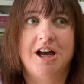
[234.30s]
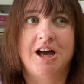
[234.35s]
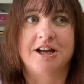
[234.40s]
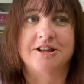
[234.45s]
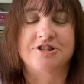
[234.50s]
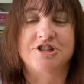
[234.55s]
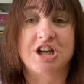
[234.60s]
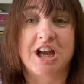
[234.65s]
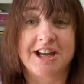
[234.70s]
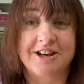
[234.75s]

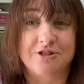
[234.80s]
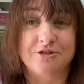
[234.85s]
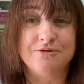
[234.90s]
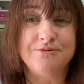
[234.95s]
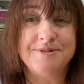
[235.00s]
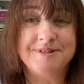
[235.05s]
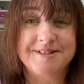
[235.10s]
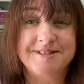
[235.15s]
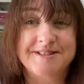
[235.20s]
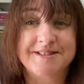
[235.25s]

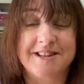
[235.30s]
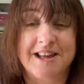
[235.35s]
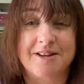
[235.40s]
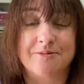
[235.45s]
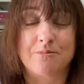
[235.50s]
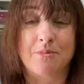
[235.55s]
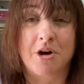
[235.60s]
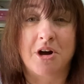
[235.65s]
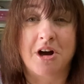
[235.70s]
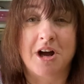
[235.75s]
channels
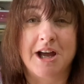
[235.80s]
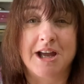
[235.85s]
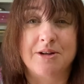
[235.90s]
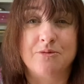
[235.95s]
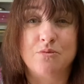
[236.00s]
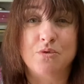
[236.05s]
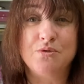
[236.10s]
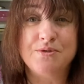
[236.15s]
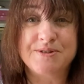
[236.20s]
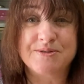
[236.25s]
that my
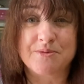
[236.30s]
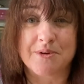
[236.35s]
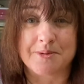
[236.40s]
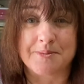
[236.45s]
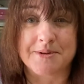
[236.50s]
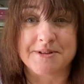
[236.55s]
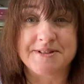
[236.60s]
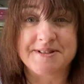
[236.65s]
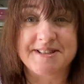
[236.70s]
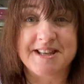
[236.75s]
wool
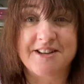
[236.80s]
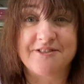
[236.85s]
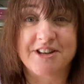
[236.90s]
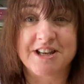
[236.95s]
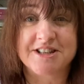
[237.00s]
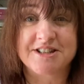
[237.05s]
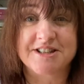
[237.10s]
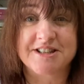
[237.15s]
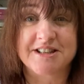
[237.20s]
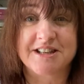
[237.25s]
swappers have
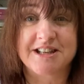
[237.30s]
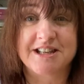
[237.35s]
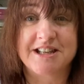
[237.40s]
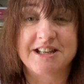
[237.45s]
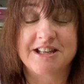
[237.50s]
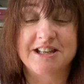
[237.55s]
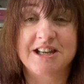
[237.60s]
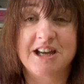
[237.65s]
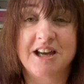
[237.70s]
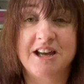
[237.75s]

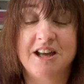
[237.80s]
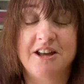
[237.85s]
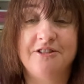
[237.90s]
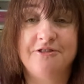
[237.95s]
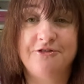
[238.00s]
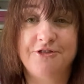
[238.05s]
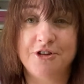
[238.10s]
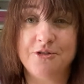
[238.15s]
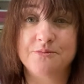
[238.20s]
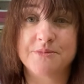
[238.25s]
actually
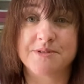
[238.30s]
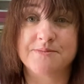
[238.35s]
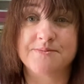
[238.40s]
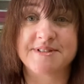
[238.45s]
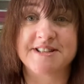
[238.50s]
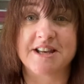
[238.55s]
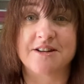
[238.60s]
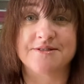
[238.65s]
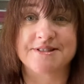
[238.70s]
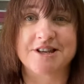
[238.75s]
filmed
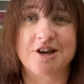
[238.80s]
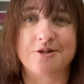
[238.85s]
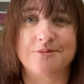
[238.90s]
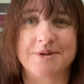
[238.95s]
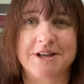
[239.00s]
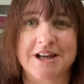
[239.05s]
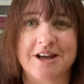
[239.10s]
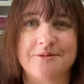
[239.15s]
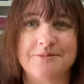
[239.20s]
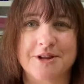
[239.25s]
themselves
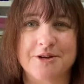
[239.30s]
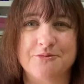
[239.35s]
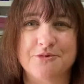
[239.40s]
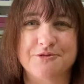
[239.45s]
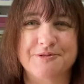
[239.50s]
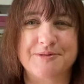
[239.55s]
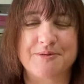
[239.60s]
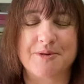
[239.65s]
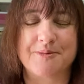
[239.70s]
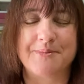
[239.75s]
opening up their Woolswap